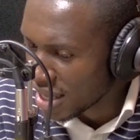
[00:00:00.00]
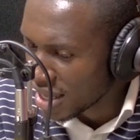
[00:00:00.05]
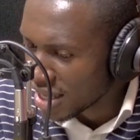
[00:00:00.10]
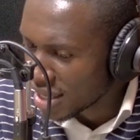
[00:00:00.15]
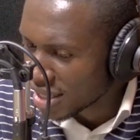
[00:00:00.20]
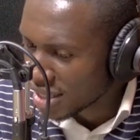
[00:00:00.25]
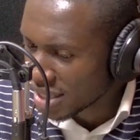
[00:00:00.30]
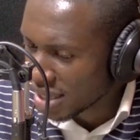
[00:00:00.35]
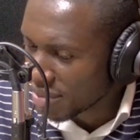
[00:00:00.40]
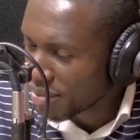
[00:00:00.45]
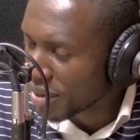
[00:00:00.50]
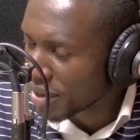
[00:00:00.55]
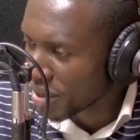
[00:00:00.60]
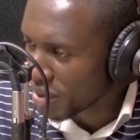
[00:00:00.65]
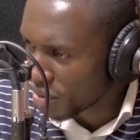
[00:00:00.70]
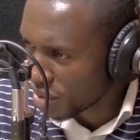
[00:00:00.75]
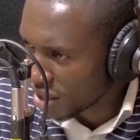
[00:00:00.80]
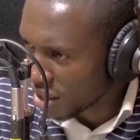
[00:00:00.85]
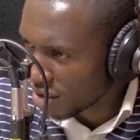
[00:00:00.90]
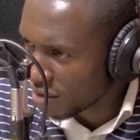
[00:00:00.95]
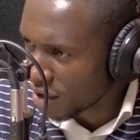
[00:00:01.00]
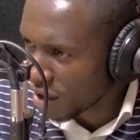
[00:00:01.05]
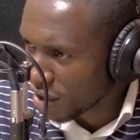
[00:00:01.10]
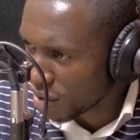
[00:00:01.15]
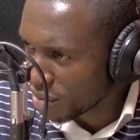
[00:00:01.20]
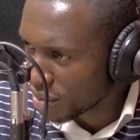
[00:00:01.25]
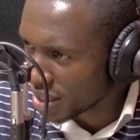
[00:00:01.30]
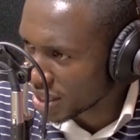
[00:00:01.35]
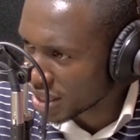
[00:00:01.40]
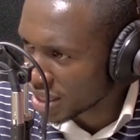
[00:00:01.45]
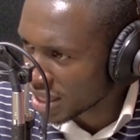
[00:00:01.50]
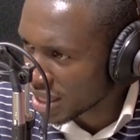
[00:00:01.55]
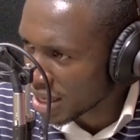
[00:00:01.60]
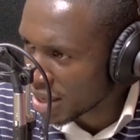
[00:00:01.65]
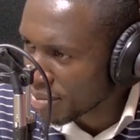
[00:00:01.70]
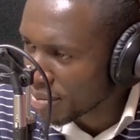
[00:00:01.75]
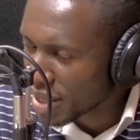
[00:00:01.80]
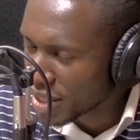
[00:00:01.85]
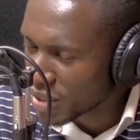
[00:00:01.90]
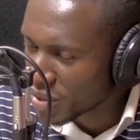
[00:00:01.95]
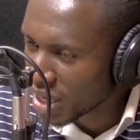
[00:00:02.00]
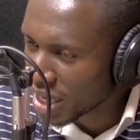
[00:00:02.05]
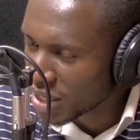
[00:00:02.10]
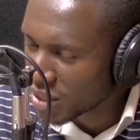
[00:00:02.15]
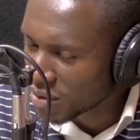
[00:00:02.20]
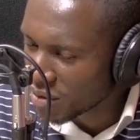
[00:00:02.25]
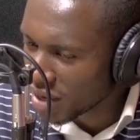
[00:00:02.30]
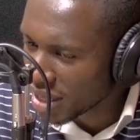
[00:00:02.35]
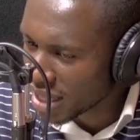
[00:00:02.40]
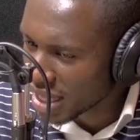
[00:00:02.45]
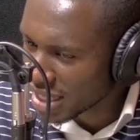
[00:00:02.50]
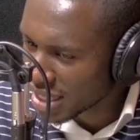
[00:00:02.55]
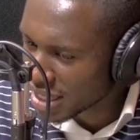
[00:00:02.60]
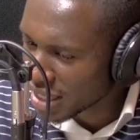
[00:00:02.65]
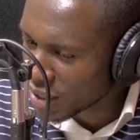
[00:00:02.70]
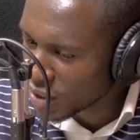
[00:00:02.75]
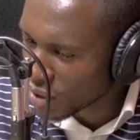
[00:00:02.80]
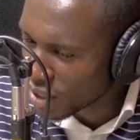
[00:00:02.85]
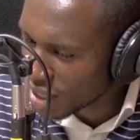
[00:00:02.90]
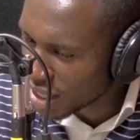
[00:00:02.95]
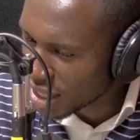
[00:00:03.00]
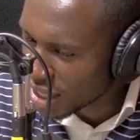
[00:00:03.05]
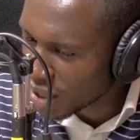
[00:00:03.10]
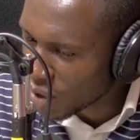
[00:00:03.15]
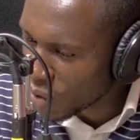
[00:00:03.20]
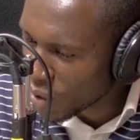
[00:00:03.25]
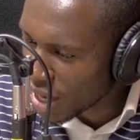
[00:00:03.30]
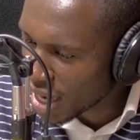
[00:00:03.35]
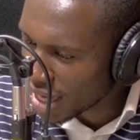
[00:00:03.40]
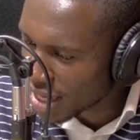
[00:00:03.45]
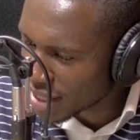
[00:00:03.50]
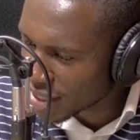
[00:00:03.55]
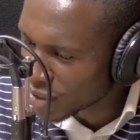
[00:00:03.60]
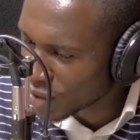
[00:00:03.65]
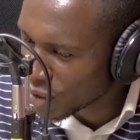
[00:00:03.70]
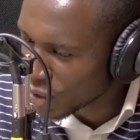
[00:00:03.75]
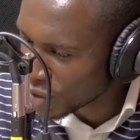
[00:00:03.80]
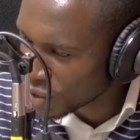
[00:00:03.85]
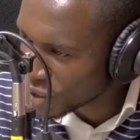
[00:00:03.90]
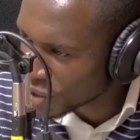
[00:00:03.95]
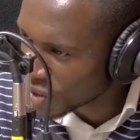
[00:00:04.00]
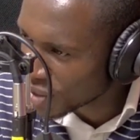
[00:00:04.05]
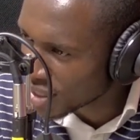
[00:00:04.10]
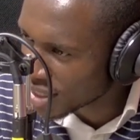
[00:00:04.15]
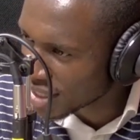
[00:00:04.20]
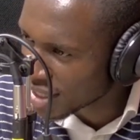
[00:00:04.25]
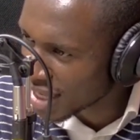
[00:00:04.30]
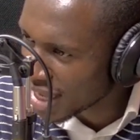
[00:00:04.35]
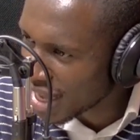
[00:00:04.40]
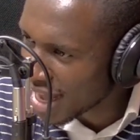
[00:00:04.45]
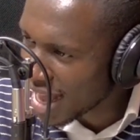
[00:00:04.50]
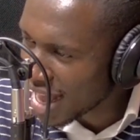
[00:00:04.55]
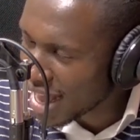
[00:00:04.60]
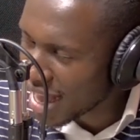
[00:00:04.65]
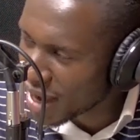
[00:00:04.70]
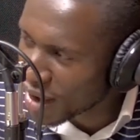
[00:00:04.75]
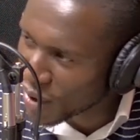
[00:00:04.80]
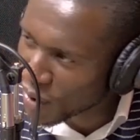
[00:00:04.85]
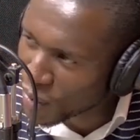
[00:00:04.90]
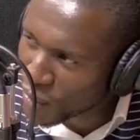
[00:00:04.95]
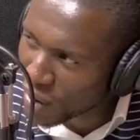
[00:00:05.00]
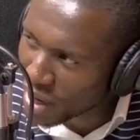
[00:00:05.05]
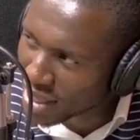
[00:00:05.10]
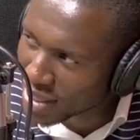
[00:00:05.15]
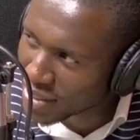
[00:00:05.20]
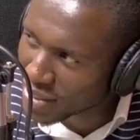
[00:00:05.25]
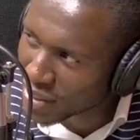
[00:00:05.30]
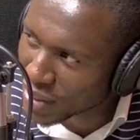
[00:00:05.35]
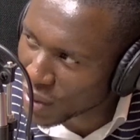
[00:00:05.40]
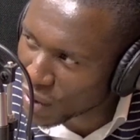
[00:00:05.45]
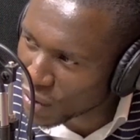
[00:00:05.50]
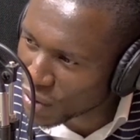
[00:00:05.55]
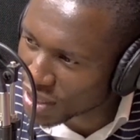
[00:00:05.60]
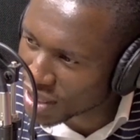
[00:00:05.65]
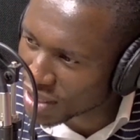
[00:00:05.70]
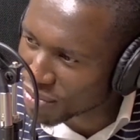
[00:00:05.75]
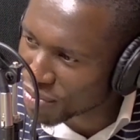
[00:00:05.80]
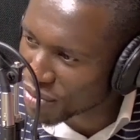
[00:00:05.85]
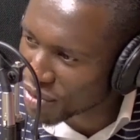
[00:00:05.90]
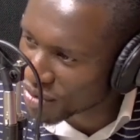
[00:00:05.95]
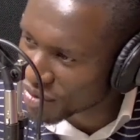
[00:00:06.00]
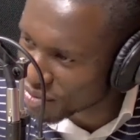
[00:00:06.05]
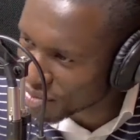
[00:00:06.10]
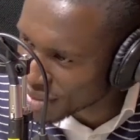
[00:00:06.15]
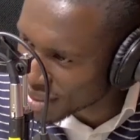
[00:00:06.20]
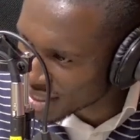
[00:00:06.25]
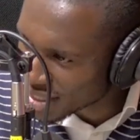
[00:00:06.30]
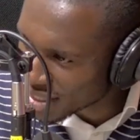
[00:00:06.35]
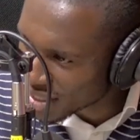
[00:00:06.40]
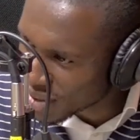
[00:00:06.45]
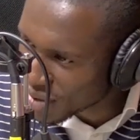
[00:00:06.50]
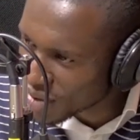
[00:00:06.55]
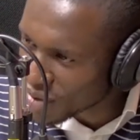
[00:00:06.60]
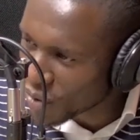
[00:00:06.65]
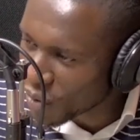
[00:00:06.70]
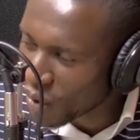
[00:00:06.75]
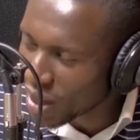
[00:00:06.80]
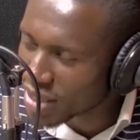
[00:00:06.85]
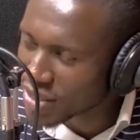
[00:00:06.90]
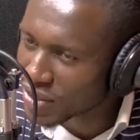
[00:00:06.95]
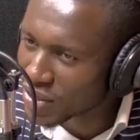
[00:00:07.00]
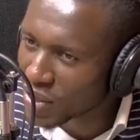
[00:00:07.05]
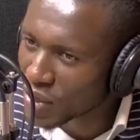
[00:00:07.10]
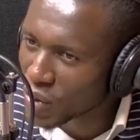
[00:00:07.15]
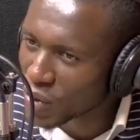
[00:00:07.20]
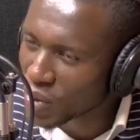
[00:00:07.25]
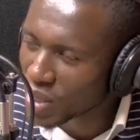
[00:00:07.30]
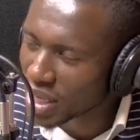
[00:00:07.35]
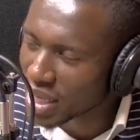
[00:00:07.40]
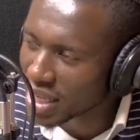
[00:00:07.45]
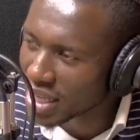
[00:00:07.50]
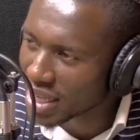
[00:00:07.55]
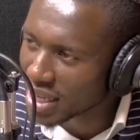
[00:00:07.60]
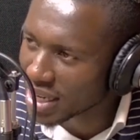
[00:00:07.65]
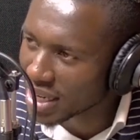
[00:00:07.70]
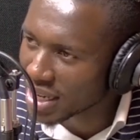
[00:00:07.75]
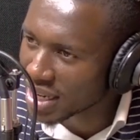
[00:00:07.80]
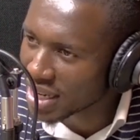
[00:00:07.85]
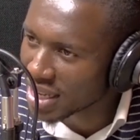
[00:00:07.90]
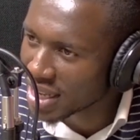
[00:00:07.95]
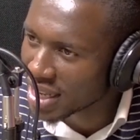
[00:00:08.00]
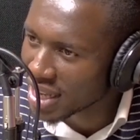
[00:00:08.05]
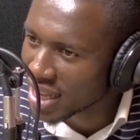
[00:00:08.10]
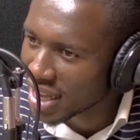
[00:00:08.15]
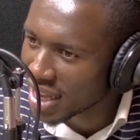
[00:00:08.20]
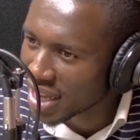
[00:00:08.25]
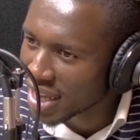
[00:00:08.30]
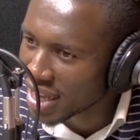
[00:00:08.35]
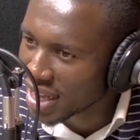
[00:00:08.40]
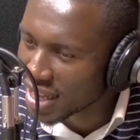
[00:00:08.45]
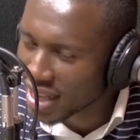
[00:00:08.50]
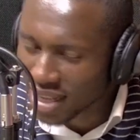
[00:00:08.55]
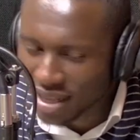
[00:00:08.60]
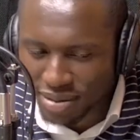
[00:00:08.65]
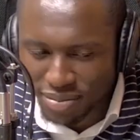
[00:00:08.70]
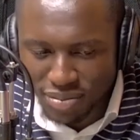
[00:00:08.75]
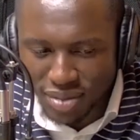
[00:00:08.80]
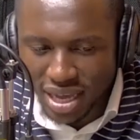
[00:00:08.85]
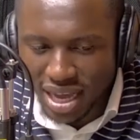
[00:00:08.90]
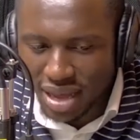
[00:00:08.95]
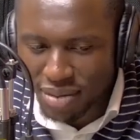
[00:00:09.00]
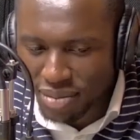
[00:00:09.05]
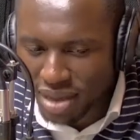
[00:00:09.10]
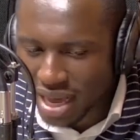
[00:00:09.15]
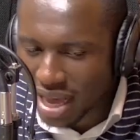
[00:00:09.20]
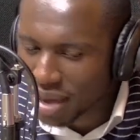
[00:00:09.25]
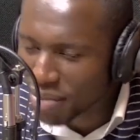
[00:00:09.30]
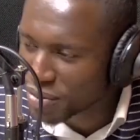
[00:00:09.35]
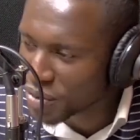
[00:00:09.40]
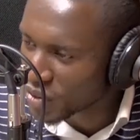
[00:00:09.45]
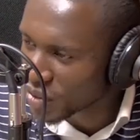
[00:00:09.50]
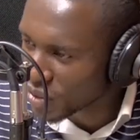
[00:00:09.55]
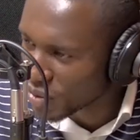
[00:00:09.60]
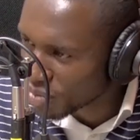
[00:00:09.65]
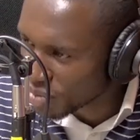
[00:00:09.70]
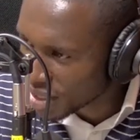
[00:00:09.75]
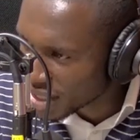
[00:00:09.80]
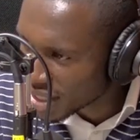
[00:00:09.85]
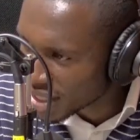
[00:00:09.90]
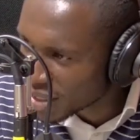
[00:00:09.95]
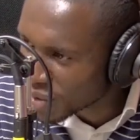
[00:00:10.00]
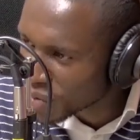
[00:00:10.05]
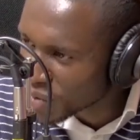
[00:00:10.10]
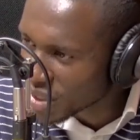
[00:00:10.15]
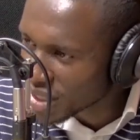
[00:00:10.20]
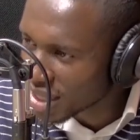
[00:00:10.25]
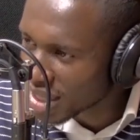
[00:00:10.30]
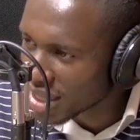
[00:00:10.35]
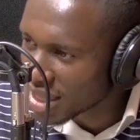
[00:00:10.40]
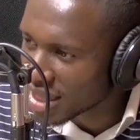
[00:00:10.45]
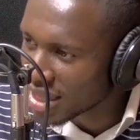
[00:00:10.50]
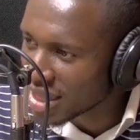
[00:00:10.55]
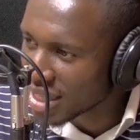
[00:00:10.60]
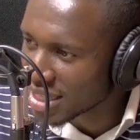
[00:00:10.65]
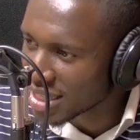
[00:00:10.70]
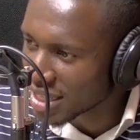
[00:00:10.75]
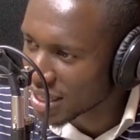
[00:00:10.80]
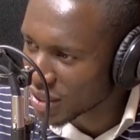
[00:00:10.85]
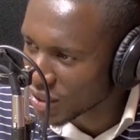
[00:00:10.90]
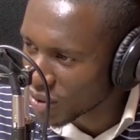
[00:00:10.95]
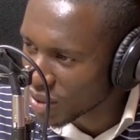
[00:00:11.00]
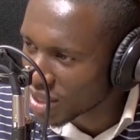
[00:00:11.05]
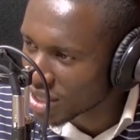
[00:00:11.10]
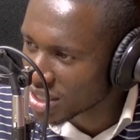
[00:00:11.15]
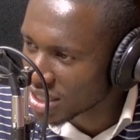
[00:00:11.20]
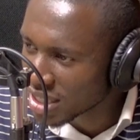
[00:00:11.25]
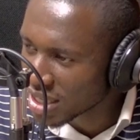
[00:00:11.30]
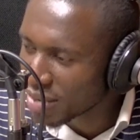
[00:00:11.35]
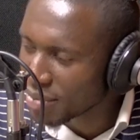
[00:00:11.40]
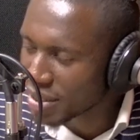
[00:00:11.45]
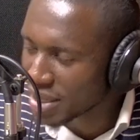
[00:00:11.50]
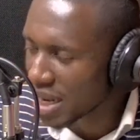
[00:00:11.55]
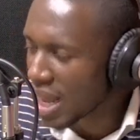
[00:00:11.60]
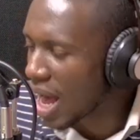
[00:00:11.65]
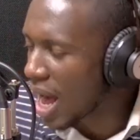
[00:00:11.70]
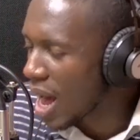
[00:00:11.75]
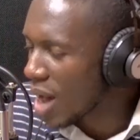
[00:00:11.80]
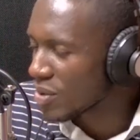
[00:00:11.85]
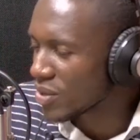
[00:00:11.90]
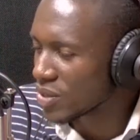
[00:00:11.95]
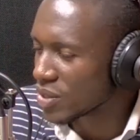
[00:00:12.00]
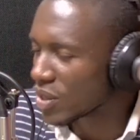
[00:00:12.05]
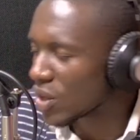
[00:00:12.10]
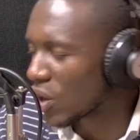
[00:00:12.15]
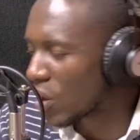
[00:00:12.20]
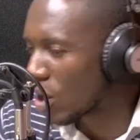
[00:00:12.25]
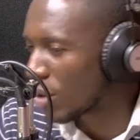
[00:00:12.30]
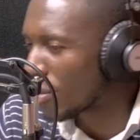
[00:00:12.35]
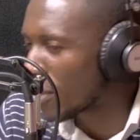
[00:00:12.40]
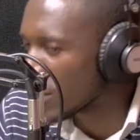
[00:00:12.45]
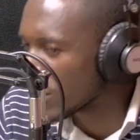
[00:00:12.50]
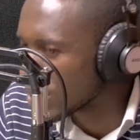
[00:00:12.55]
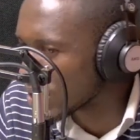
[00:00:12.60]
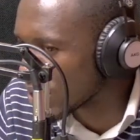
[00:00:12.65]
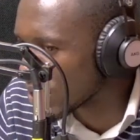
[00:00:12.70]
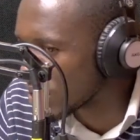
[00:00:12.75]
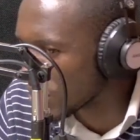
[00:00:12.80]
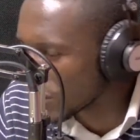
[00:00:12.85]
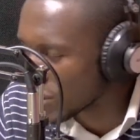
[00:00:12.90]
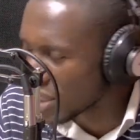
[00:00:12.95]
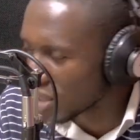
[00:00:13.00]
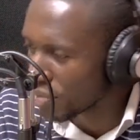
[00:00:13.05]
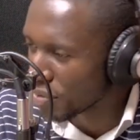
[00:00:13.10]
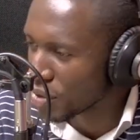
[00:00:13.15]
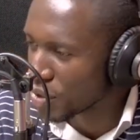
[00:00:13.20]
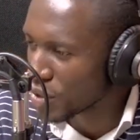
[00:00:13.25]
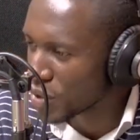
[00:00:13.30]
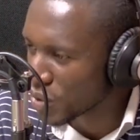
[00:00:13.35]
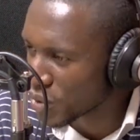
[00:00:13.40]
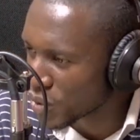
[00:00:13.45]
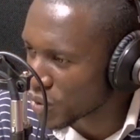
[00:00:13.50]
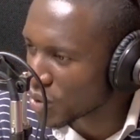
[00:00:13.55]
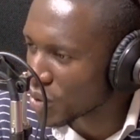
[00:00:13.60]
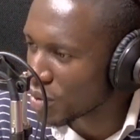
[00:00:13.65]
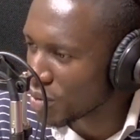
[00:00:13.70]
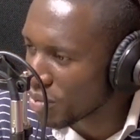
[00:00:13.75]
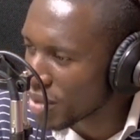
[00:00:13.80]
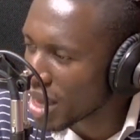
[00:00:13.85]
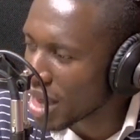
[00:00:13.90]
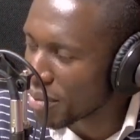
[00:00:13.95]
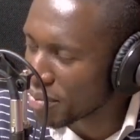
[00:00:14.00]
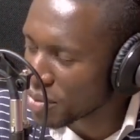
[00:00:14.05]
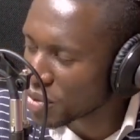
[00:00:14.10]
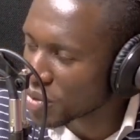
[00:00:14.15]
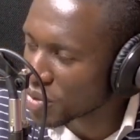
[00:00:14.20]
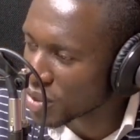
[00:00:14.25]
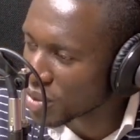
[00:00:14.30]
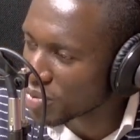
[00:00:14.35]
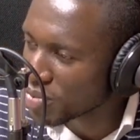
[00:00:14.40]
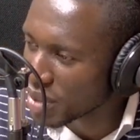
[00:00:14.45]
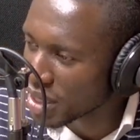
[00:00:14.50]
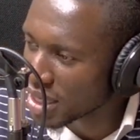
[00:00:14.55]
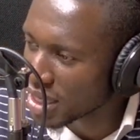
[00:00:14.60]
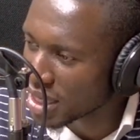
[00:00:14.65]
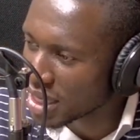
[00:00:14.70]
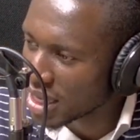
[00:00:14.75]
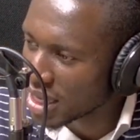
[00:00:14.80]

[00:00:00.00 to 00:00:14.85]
tampering with the environment. But you get to find that organic solutions are quite slow in improvement, or quite slow in becoming up to speed with the technology. But how is Global Solutions able to be up to speed?